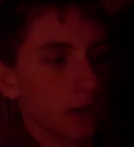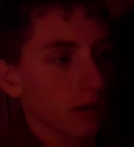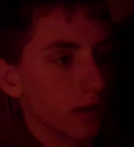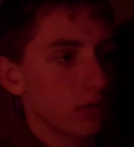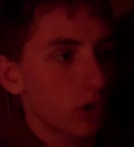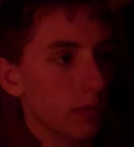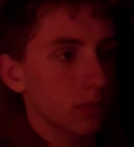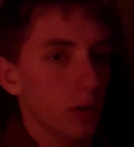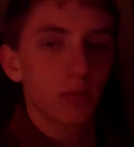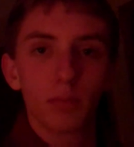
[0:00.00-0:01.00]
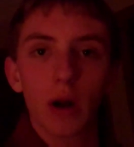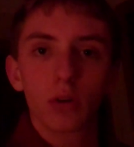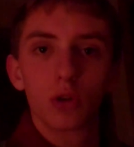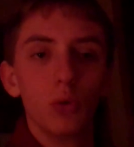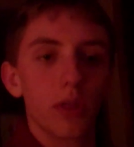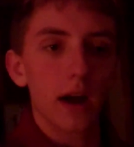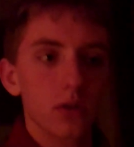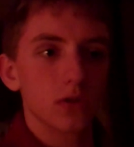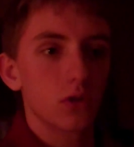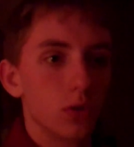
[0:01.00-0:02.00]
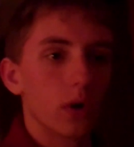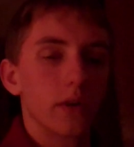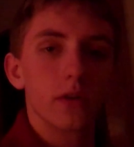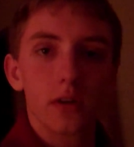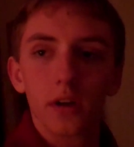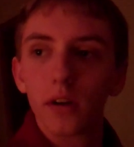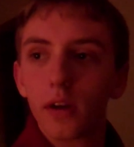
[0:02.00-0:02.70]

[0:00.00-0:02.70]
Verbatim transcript: gear, and it dropped to about two thousand two hundred at